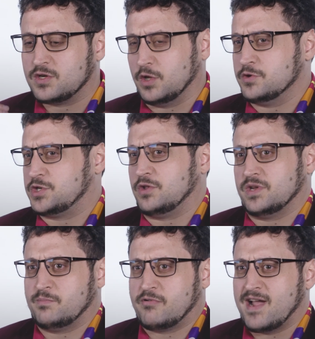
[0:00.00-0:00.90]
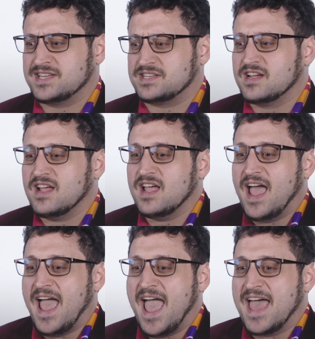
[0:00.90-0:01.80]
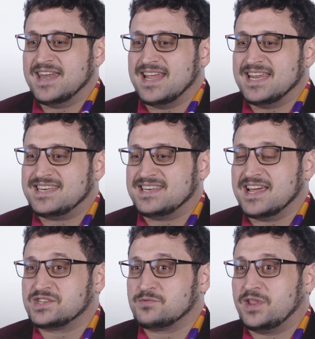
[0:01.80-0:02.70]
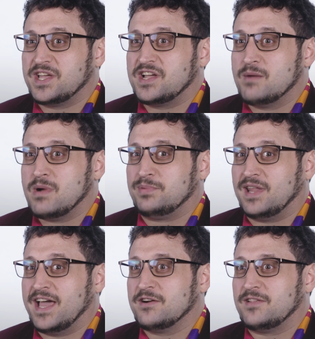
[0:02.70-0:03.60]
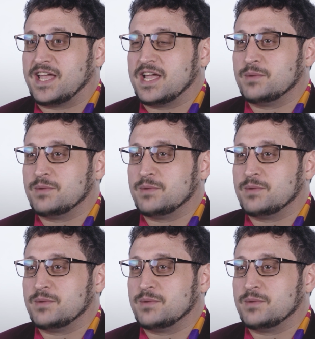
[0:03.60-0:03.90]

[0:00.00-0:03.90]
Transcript: delusional and depressed. And it doesn't really come up later. Like, he